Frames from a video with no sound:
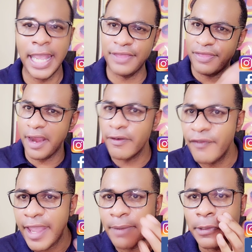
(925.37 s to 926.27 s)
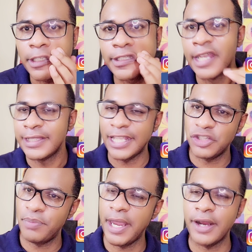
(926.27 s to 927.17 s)
and their families
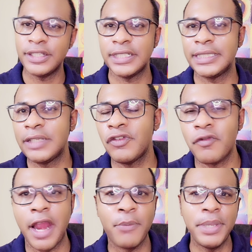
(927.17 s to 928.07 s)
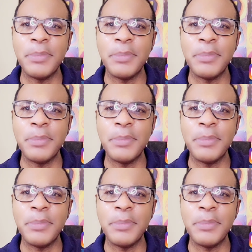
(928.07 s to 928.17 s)
that your parents just leave you around.